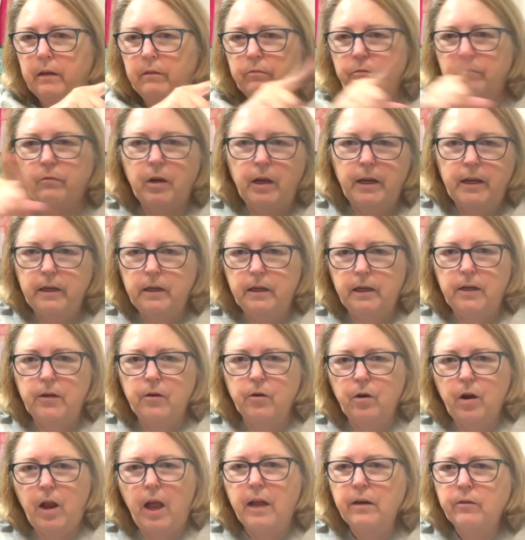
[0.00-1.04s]
Right
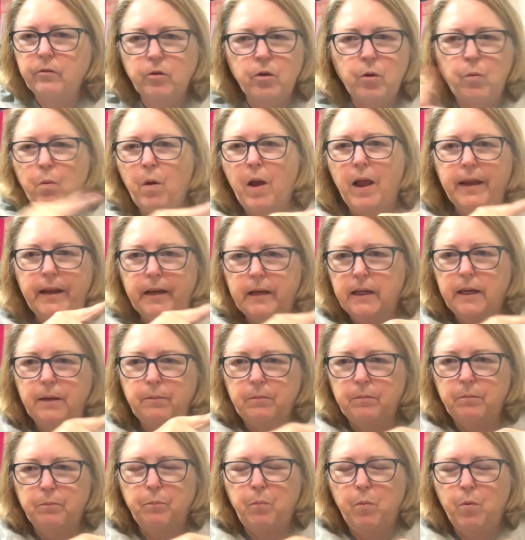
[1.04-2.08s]
here. I don't know why I keep
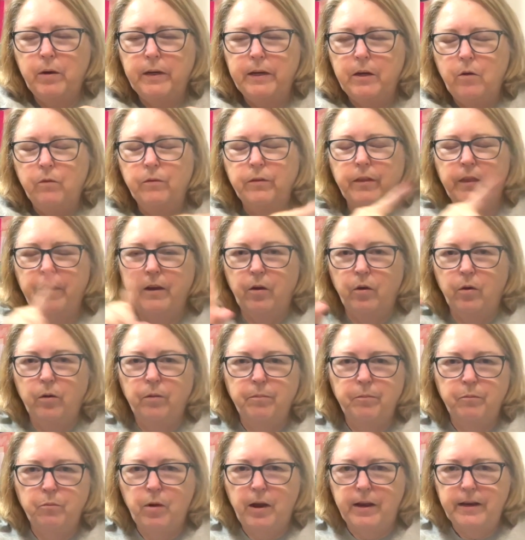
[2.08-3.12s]
pointing over there.
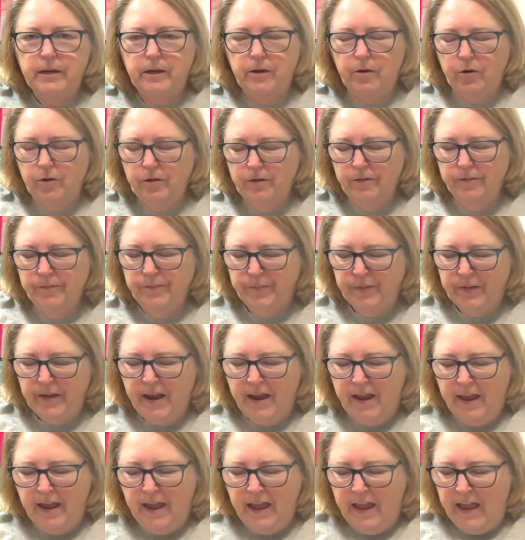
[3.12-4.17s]
Right here.
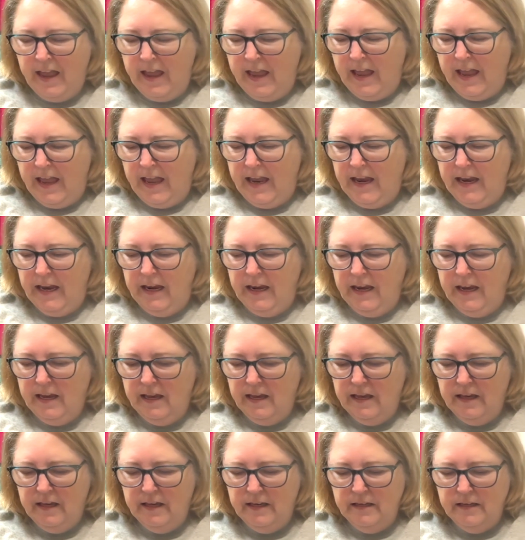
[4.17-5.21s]

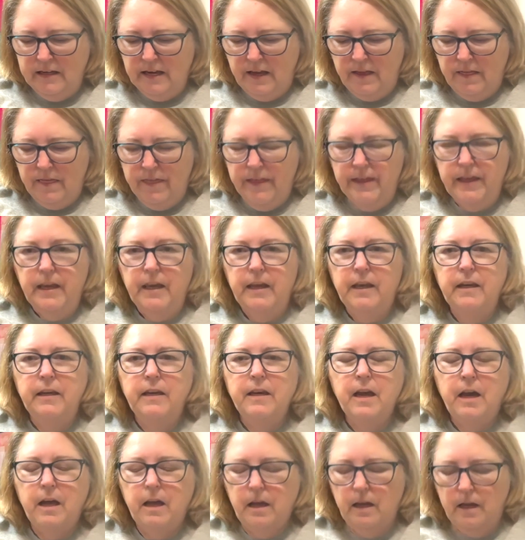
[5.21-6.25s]
And then
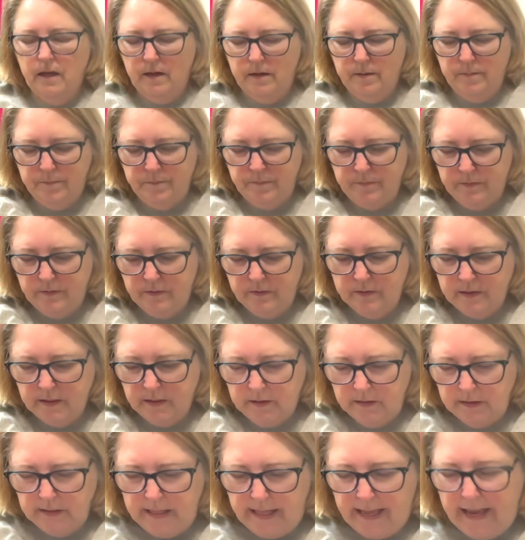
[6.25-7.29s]
the
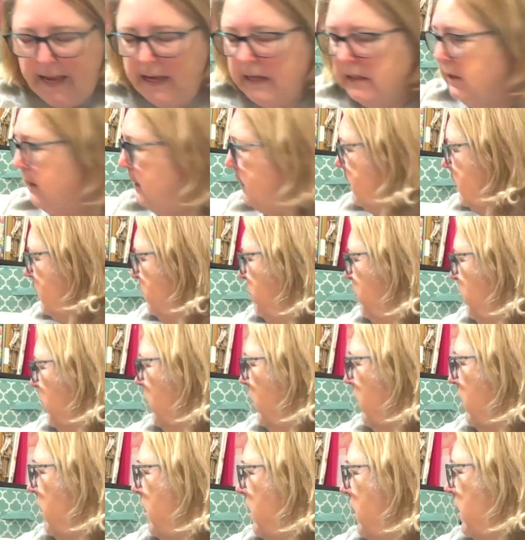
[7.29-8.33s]
last
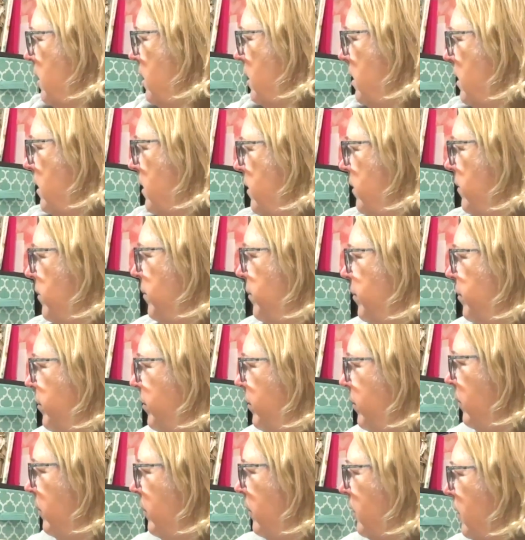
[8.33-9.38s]
book,
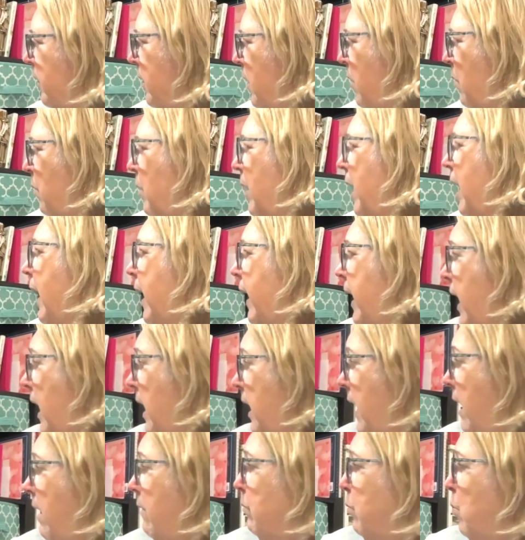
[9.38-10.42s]
well, I
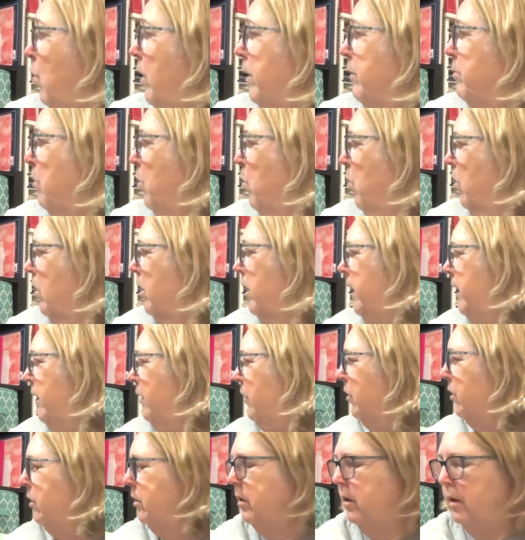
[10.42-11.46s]
have one more
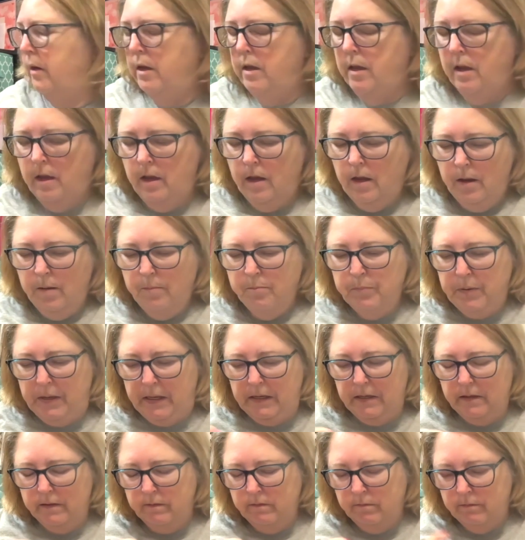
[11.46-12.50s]
here, but
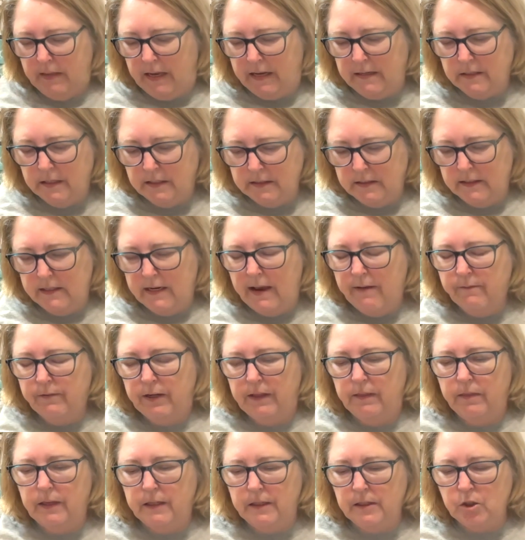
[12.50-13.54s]
that doesn't have
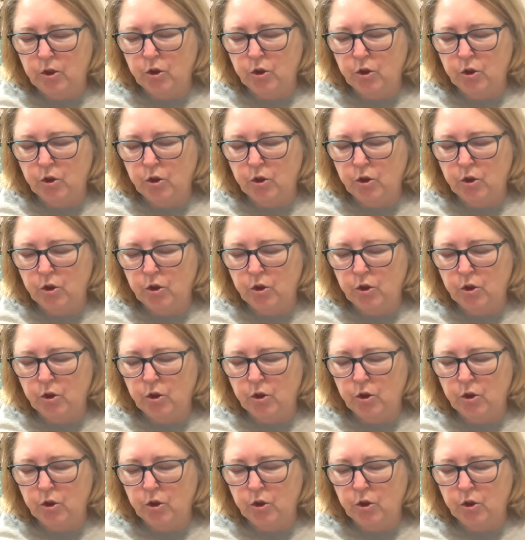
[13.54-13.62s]
anything to